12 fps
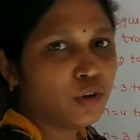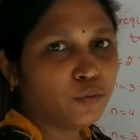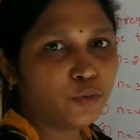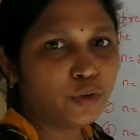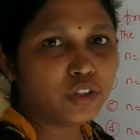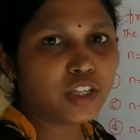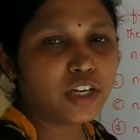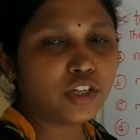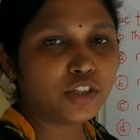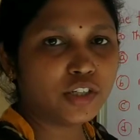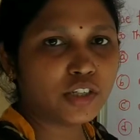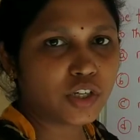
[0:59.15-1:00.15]
fourth
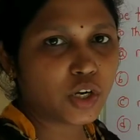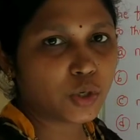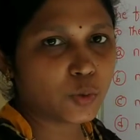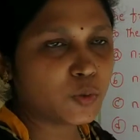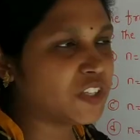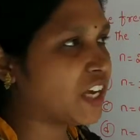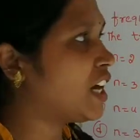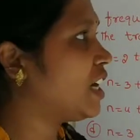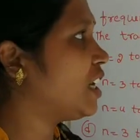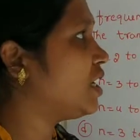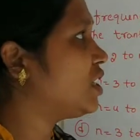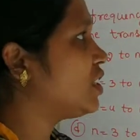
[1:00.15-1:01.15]
energy state to second
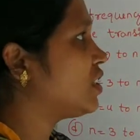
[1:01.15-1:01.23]
energy